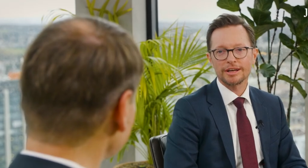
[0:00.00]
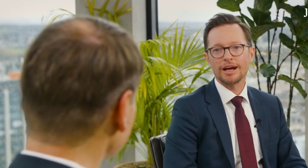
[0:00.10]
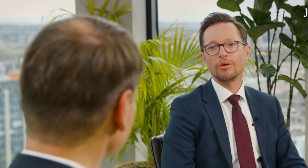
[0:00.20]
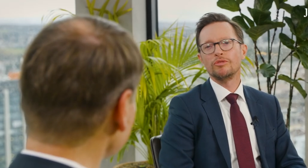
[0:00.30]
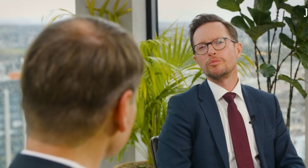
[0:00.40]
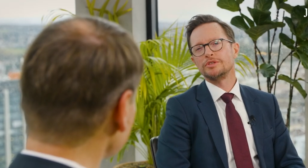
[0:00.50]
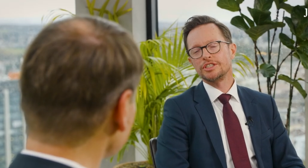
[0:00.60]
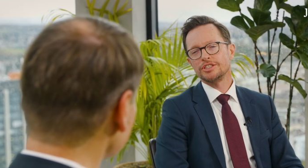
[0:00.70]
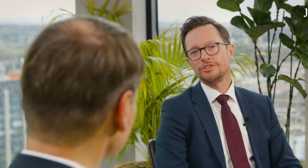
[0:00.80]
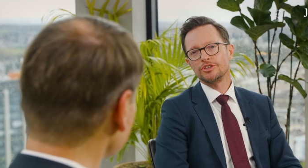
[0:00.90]
how have you
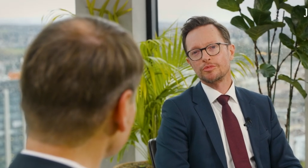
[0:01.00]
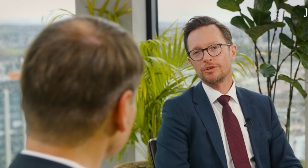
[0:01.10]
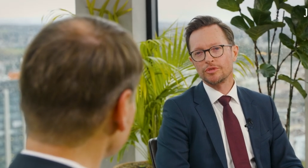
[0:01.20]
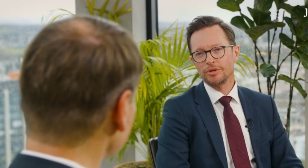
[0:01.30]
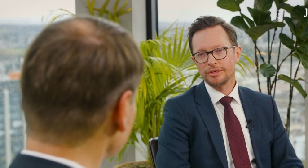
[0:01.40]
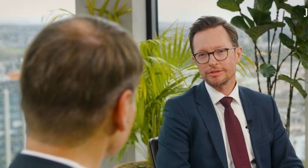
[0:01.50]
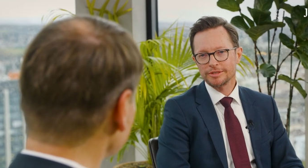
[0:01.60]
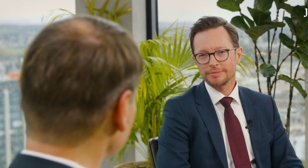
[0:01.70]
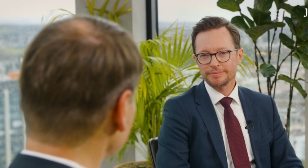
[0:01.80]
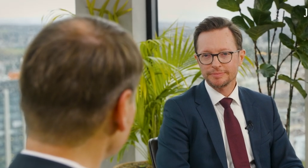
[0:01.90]
positioned your
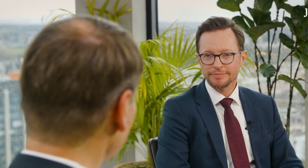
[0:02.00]
portfolios?